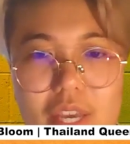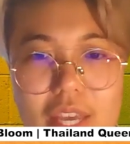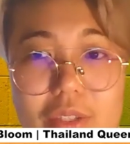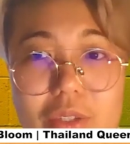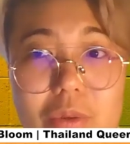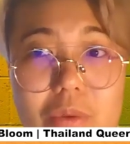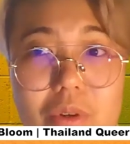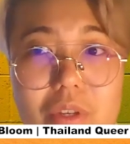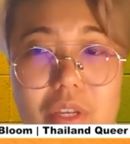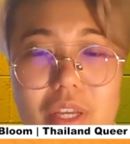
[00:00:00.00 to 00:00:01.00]
And
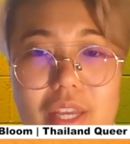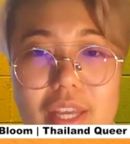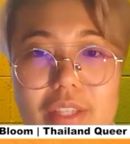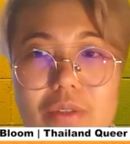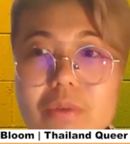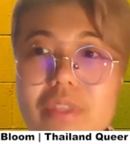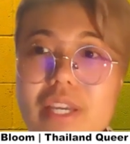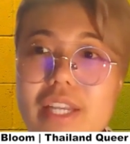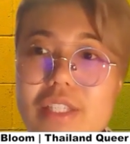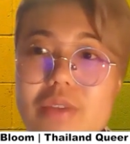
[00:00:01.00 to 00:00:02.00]
took the
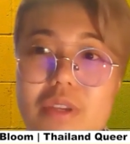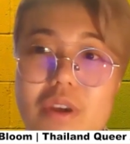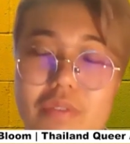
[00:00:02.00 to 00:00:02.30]
custody